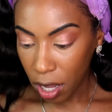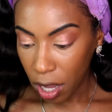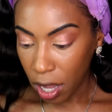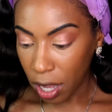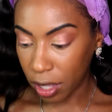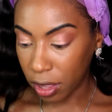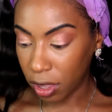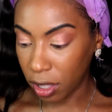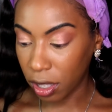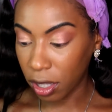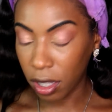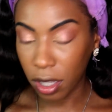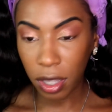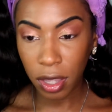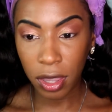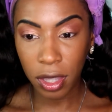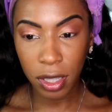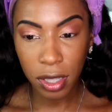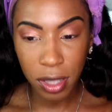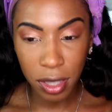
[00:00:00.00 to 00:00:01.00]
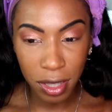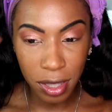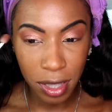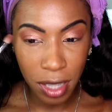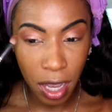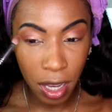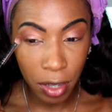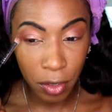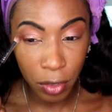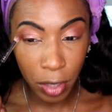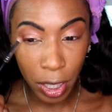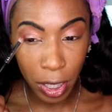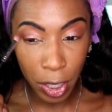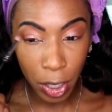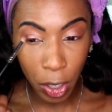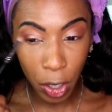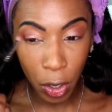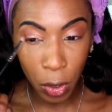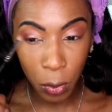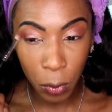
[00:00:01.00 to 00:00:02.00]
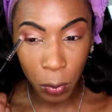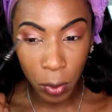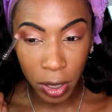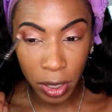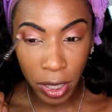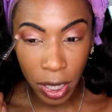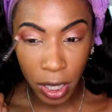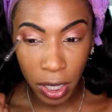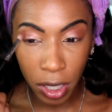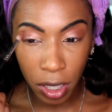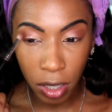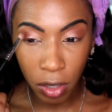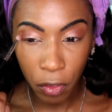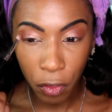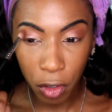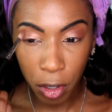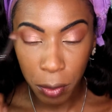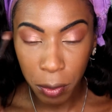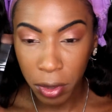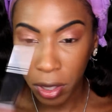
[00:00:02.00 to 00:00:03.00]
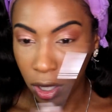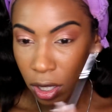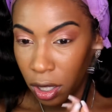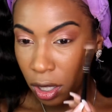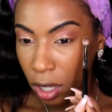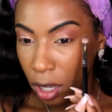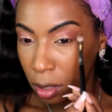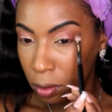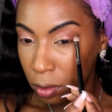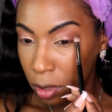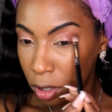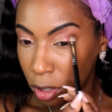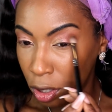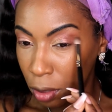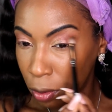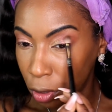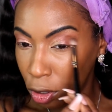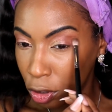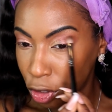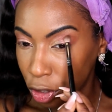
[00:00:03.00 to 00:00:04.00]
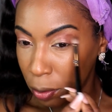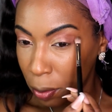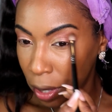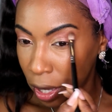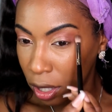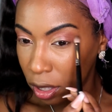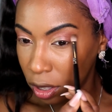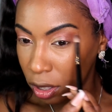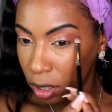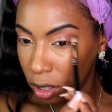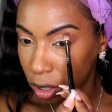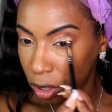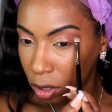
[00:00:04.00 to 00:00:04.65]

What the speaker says: I think this is kind of like a 180 from the Subculture palette.